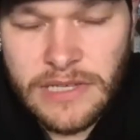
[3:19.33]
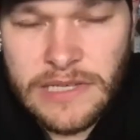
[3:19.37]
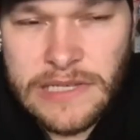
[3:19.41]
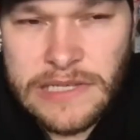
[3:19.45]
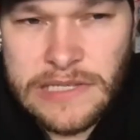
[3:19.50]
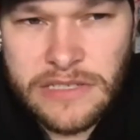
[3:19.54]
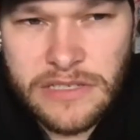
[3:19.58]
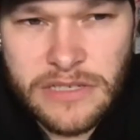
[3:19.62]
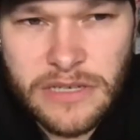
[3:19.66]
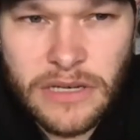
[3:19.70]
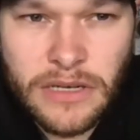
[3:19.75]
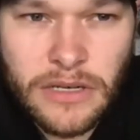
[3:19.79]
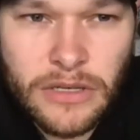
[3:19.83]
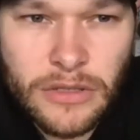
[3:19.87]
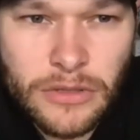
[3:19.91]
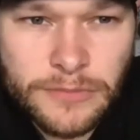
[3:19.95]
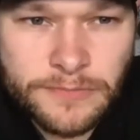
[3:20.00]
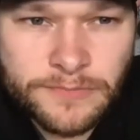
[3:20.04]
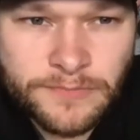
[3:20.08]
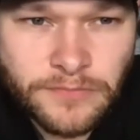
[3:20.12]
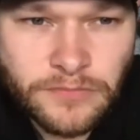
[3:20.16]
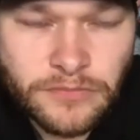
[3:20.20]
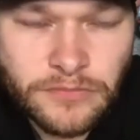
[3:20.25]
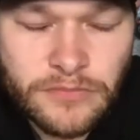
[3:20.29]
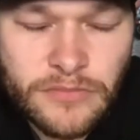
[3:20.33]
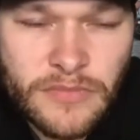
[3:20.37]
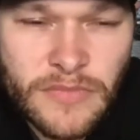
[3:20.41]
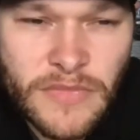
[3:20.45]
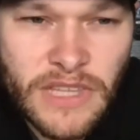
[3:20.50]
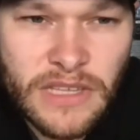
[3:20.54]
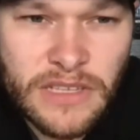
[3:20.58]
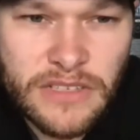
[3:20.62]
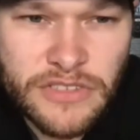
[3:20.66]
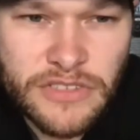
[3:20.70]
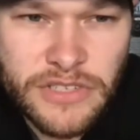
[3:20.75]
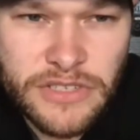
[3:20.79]
So
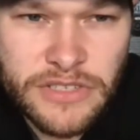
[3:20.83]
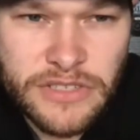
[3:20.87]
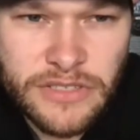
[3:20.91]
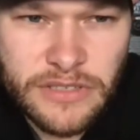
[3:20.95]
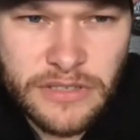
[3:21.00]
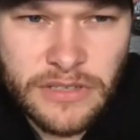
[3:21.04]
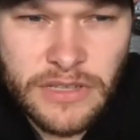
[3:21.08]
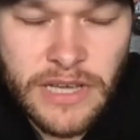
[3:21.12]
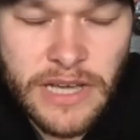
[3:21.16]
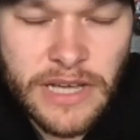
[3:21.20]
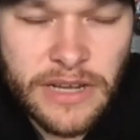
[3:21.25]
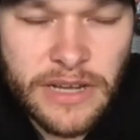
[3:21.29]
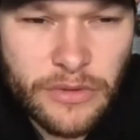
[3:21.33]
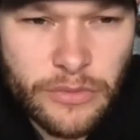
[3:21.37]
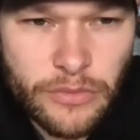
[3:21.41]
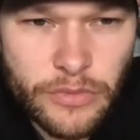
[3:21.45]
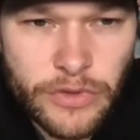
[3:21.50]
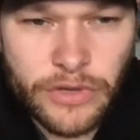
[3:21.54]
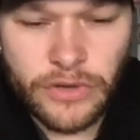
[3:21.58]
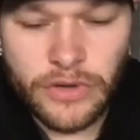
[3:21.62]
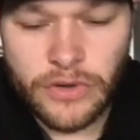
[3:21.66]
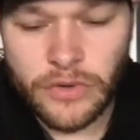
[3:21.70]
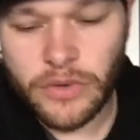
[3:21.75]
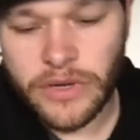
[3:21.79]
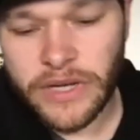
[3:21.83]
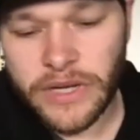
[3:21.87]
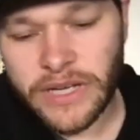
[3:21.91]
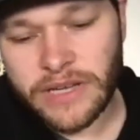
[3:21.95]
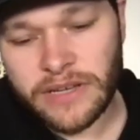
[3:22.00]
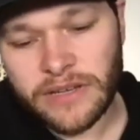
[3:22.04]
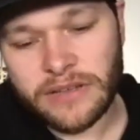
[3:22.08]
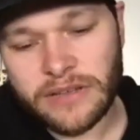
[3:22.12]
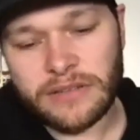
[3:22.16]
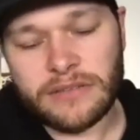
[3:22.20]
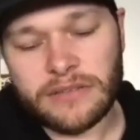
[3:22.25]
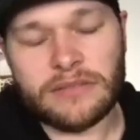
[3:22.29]
just kind of real
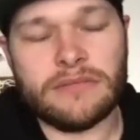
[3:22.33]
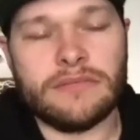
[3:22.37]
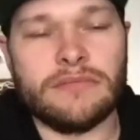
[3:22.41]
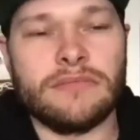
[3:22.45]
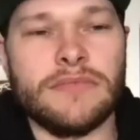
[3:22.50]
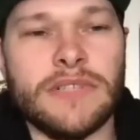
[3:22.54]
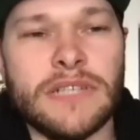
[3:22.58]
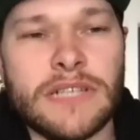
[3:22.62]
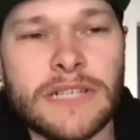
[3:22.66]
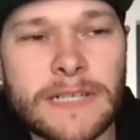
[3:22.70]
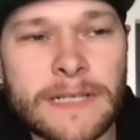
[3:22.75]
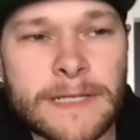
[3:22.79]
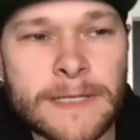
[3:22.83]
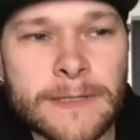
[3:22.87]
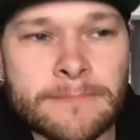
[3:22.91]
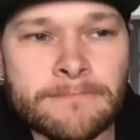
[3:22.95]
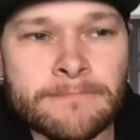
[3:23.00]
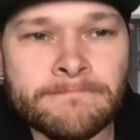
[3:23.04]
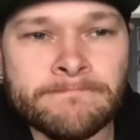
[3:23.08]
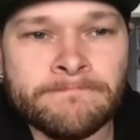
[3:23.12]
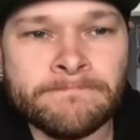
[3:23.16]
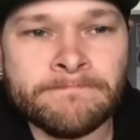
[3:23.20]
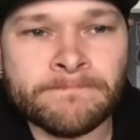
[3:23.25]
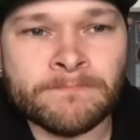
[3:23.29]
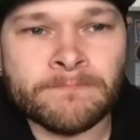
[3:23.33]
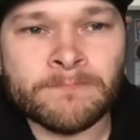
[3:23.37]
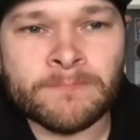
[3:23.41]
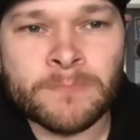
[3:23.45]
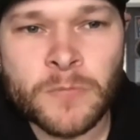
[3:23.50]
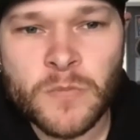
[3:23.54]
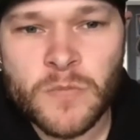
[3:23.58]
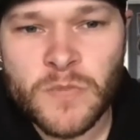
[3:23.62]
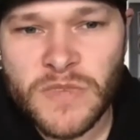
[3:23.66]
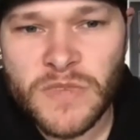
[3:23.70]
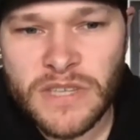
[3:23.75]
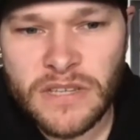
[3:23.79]
quick,
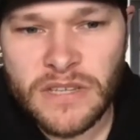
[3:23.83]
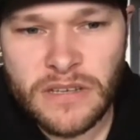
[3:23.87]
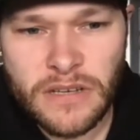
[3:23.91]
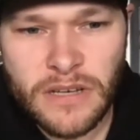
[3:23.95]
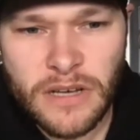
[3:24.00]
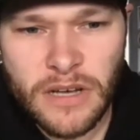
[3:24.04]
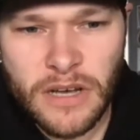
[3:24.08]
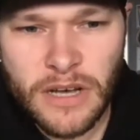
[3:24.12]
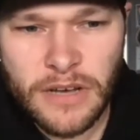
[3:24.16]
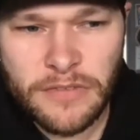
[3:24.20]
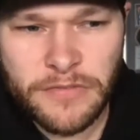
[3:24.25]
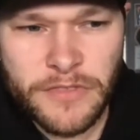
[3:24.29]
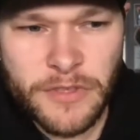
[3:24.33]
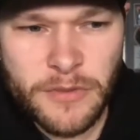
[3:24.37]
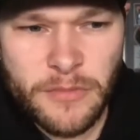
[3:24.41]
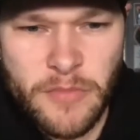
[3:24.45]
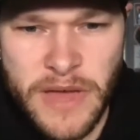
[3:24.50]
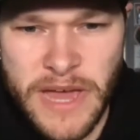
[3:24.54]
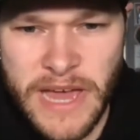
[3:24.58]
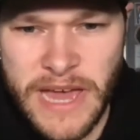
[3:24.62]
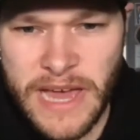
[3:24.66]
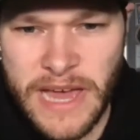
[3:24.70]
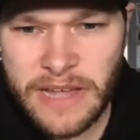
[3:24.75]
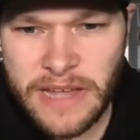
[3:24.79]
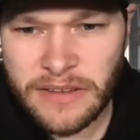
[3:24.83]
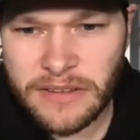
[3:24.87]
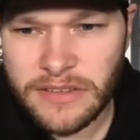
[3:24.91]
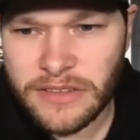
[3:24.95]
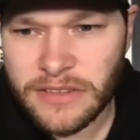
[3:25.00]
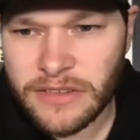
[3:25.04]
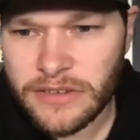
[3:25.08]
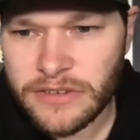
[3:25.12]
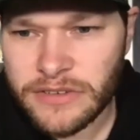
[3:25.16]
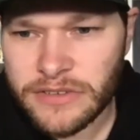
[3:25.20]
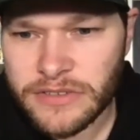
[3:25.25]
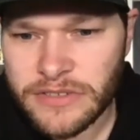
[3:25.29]
off the bat,
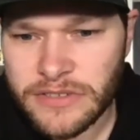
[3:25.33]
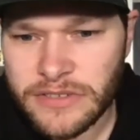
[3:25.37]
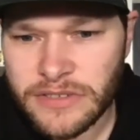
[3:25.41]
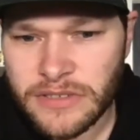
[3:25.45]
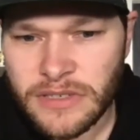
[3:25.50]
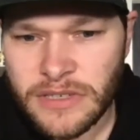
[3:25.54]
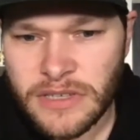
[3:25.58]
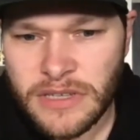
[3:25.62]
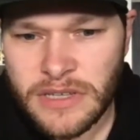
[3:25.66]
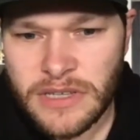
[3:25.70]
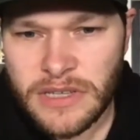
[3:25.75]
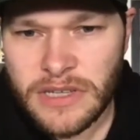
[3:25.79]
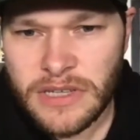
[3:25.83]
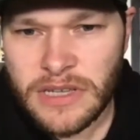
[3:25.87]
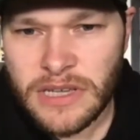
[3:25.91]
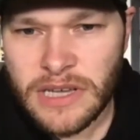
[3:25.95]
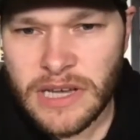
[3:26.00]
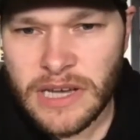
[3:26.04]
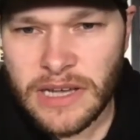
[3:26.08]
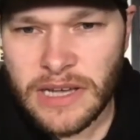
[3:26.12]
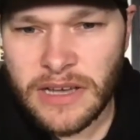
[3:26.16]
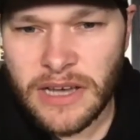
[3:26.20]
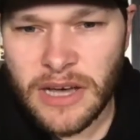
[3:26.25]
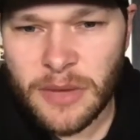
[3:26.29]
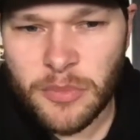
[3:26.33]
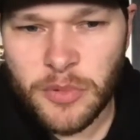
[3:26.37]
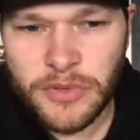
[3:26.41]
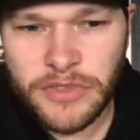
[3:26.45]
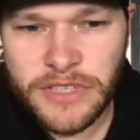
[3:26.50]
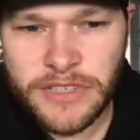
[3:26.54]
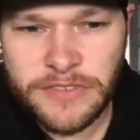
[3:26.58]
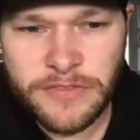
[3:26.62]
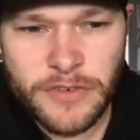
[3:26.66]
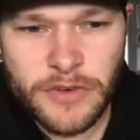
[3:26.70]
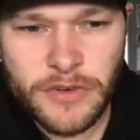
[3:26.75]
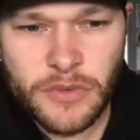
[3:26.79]
there's a couple
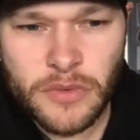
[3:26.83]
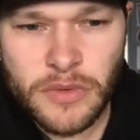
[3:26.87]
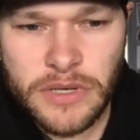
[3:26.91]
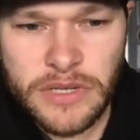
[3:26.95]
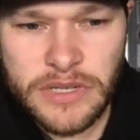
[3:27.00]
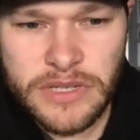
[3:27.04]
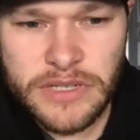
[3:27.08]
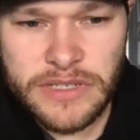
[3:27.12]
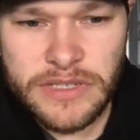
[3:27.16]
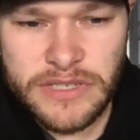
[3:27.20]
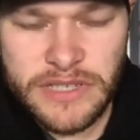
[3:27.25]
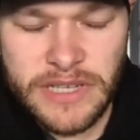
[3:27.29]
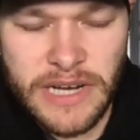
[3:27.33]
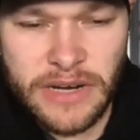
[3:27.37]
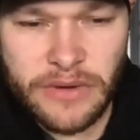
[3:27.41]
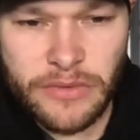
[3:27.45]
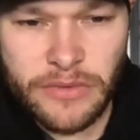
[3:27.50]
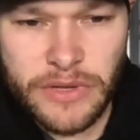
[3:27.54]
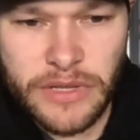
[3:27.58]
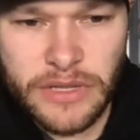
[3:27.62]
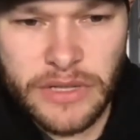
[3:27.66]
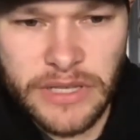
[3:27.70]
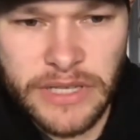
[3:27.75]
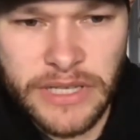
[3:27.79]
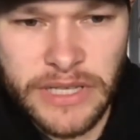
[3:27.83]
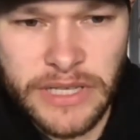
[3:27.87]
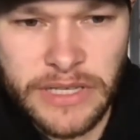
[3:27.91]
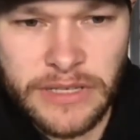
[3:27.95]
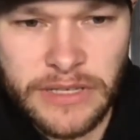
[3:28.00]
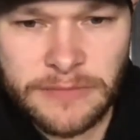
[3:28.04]
different ones that I really